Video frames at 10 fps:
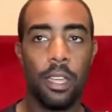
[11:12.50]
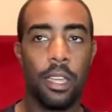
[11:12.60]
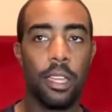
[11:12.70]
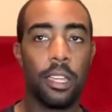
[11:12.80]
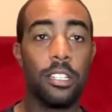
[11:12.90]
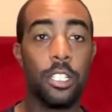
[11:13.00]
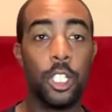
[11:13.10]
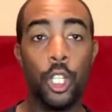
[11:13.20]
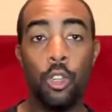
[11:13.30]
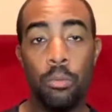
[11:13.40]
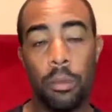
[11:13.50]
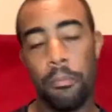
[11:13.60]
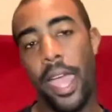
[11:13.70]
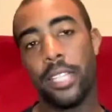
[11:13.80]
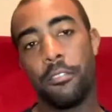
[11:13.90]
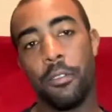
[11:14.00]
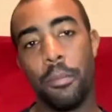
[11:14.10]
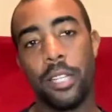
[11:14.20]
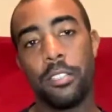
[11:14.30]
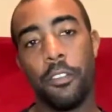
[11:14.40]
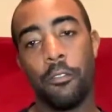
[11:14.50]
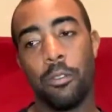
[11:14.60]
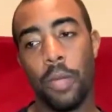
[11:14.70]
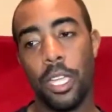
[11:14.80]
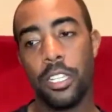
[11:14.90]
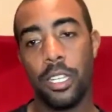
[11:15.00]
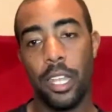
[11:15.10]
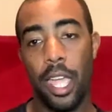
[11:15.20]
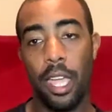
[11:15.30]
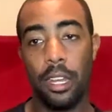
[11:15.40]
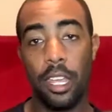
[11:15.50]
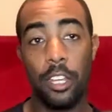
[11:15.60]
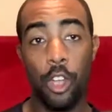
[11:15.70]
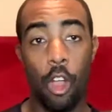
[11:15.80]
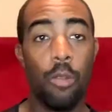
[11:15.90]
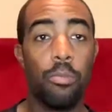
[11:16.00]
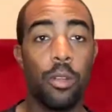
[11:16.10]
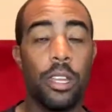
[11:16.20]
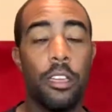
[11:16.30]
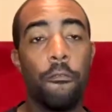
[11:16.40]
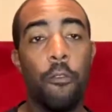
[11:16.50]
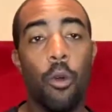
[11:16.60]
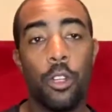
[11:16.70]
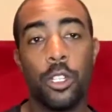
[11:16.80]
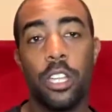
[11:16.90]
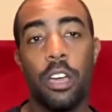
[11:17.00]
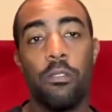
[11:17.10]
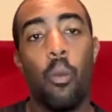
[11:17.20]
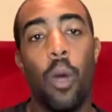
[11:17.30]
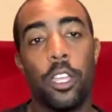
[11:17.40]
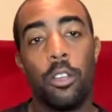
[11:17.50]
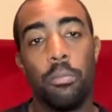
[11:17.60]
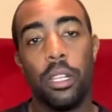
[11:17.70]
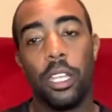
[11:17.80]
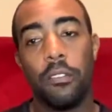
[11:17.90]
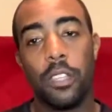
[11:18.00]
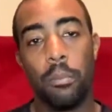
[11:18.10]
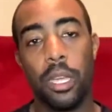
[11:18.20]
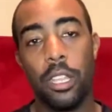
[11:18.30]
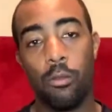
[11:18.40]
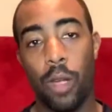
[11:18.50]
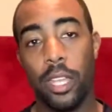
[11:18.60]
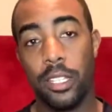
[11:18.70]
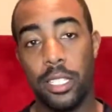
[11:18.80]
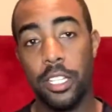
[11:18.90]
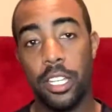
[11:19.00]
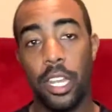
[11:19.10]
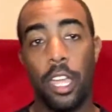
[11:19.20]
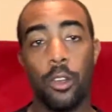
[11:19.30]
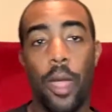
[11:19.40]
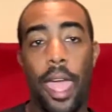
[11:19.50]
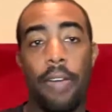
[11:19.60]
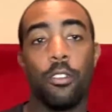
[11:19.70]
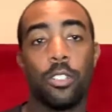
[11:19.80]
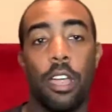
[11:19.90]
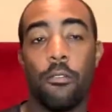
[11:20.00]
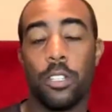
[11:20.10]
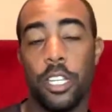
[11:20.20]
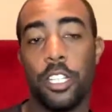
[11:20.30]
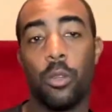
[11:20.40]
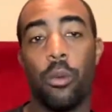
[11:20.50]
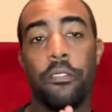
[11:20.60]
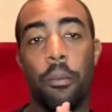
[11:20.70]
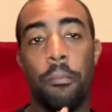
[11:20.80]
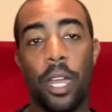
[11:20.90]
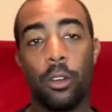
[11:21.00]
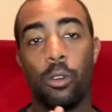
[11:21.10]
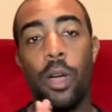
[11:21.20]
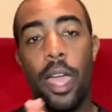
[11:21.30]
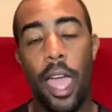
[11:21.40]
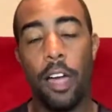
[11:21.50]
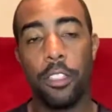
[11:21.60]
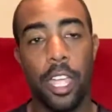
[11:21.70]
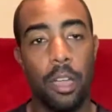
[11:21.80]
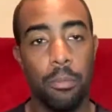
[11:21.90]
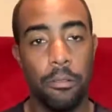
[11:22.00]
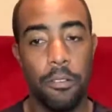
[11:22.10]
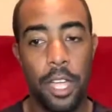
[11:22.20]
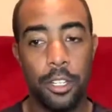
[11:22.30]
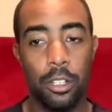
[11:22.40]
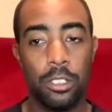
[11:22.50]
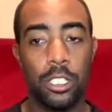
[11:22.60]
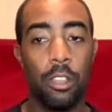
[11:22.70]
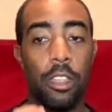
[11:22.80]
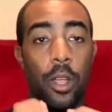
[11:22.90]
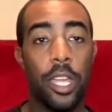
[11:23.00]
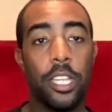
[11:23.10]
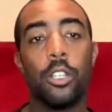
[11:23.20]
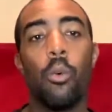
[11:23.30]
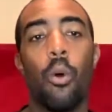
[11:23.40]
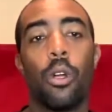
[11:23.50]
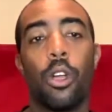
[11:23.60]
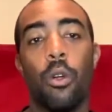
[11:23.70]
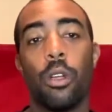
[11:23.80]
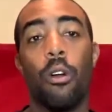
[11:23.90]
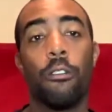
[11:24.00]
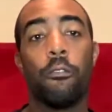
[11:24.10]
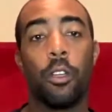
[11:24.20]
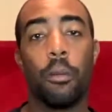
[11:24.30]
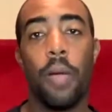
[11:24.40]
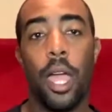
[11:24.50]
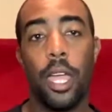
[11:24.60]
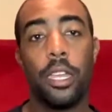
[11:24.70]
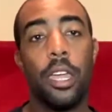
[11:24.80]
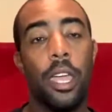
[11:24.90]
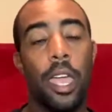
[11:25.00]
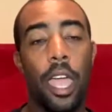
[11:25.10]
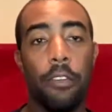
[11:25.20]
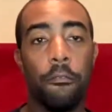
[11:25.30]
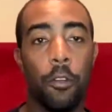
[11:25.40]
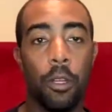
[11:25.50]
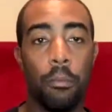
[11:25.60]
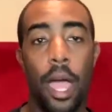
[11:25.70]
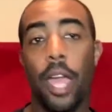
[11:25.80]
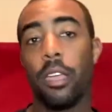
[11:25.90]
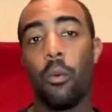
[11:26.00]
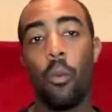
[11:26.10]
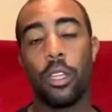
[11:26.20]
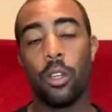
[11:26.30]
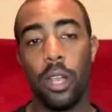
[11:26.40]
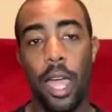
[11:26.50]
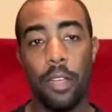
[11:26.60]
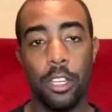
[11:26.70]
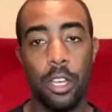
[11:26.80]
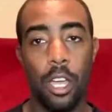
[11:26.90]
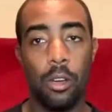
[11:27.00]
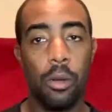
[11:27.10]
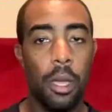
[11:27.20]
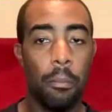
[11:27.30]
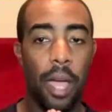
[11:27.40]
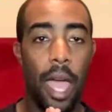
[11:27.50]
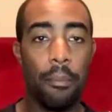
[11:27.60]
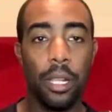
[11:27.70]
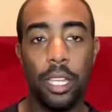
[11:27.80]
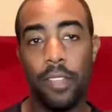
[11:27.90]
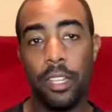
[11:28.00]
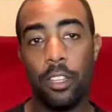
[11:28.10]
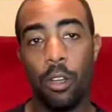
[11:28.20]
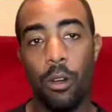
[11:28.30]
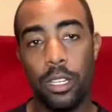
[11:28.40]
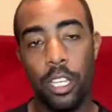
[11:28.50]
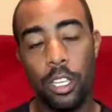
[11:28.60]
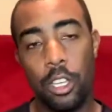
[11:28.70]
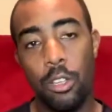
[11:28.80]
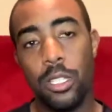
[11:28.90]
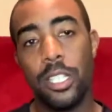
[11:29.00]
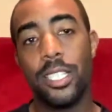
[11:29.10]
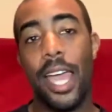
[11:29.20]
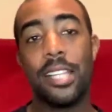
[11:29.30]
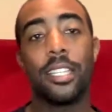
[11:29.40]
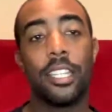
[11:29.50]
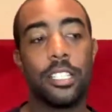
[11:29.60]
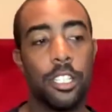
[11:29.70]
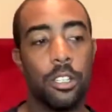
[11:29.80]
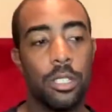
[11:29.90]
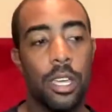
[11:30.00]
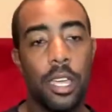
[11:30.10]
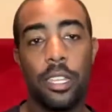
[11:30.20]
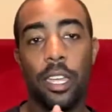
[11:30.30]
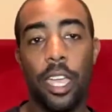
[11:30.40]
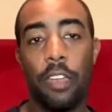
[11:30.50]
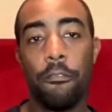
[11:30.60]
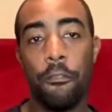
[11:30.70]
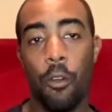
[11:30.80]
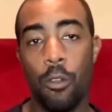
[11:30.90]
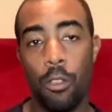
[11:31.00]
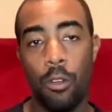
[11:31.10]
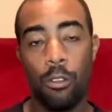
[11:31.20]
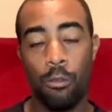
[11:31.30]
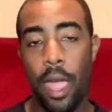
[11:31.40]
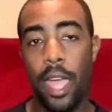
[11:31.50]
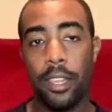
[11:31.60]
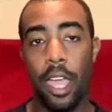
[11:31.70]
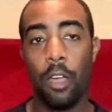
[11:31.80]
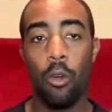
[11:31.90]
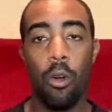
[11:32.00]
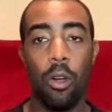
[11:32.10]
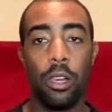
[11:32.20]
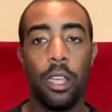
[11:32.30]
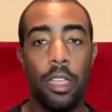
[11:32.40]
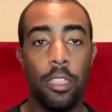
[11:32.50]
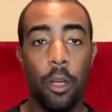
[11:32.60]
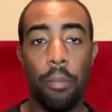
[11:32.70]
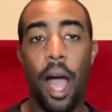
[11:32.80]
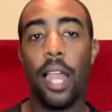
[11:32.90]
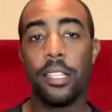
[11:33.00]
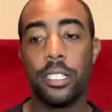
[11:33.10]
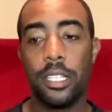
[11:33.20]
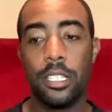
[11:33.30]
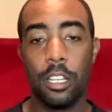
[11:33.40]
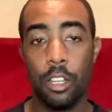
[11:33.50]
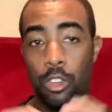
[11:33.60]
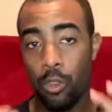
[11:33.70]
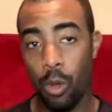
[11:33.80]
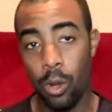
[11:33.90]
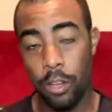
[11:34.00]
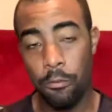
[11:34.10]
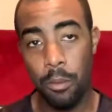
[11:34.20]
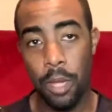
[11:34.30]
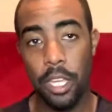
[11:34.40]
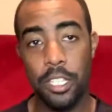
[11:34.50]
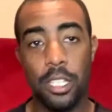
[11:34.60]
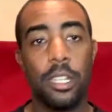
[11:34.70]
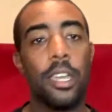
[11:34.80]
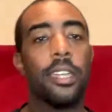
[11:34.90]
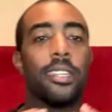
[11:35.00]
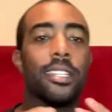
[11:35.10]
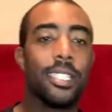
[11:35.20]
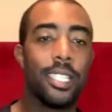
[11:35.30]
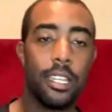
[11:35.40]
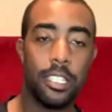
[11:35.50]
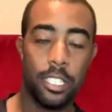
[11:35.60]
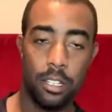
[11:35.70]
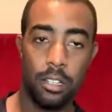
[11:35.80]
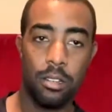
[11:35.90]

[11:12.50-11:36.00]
consume massive amounts of information, and interpret for yourself what you believe to be the right decision, and or have those conversations with your medical healthcare professionals. So there is a war going on for your mind and for your body and what you're allowed to know. But I believe that they're going to use this as an excuse to, again, further crack down on their policies to control information, to censor,